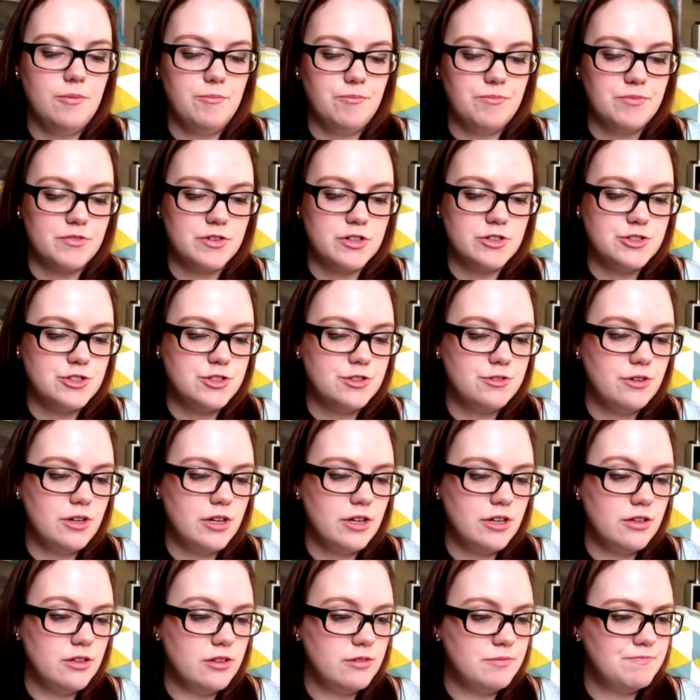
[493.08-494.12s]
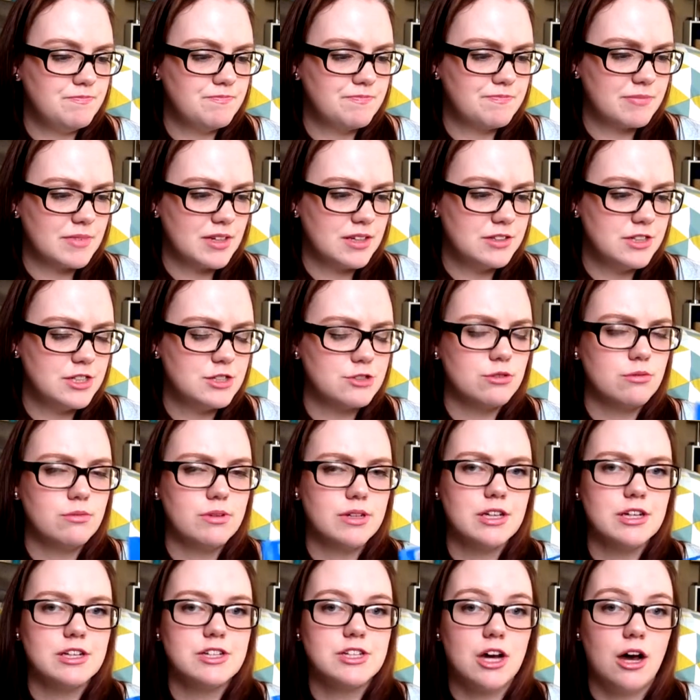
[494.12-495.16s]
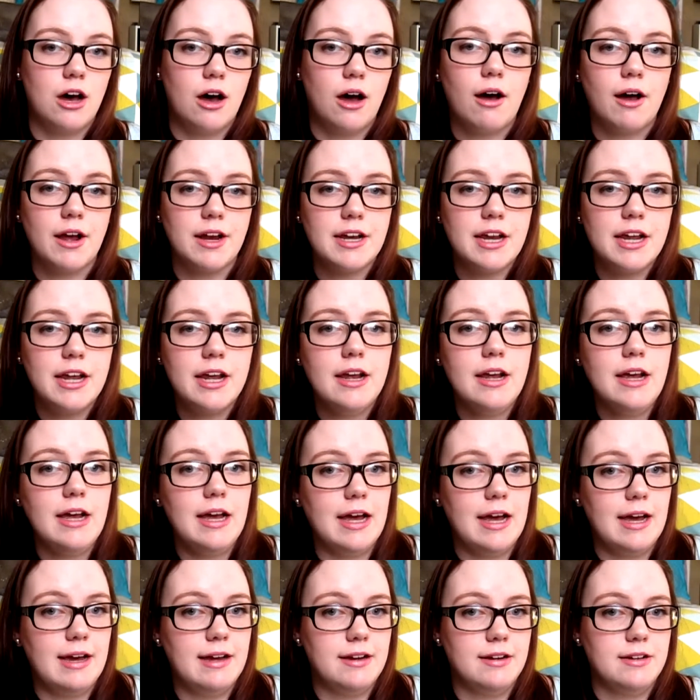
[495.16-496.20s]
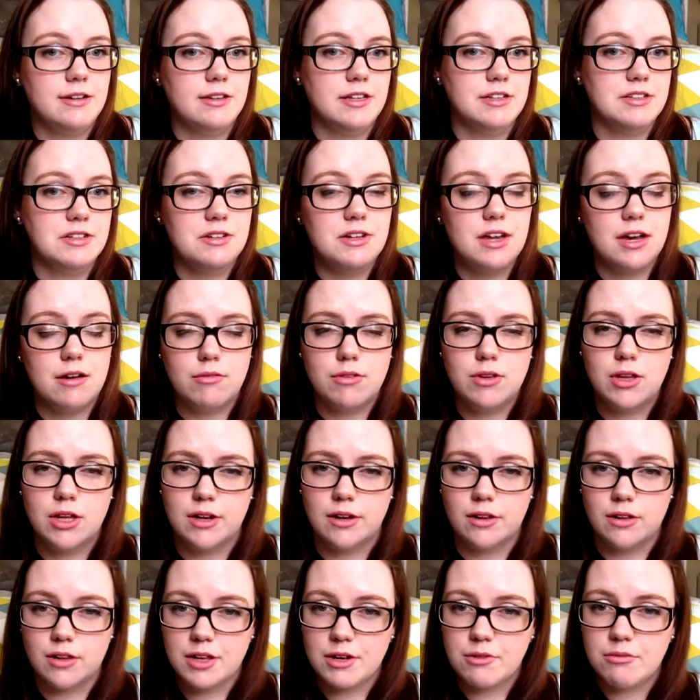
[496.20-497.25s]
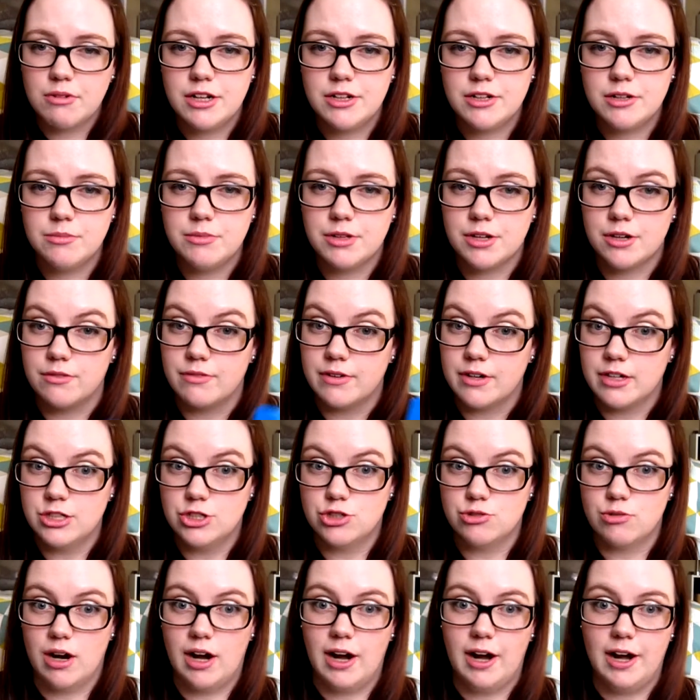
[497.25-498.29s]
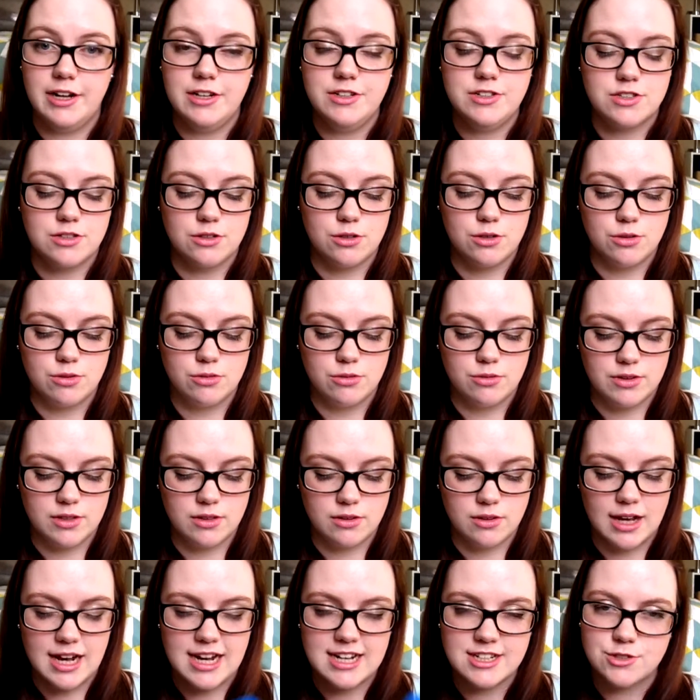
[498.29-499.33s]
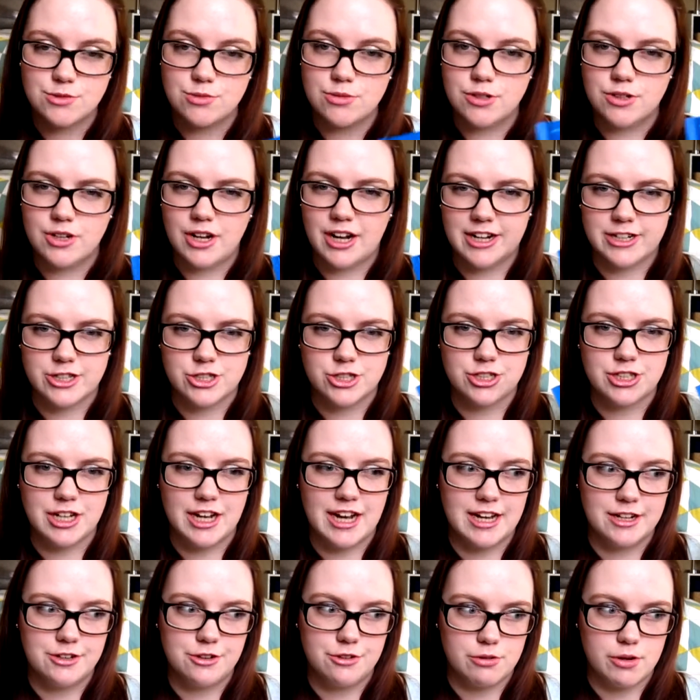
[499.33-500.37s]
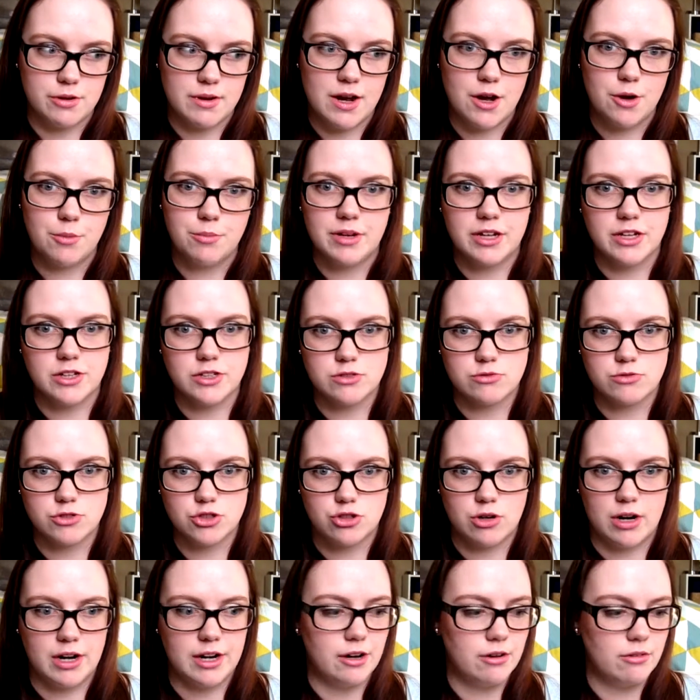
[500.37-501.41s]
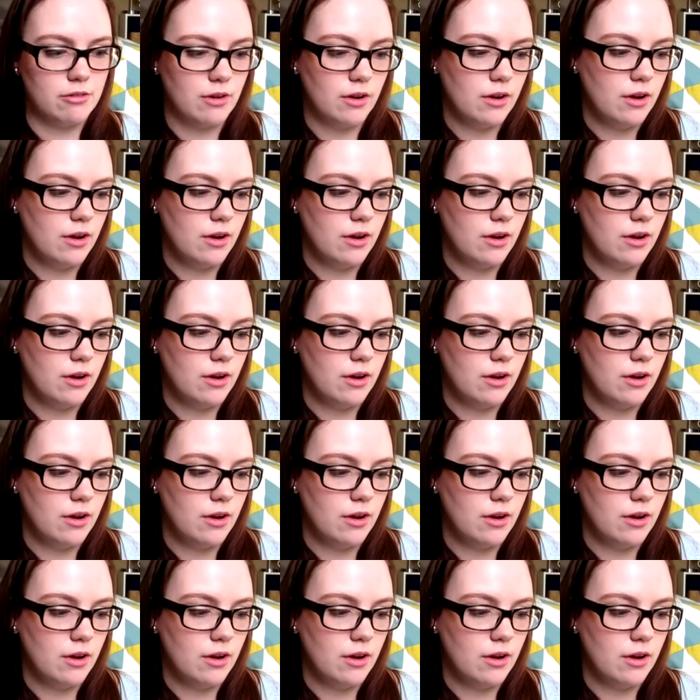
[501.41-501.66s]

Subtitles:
First of all, these are really tiny and they didn't have a lot of liquid in them. They were very dry, so the last one I actually had to throw out because it was dried out.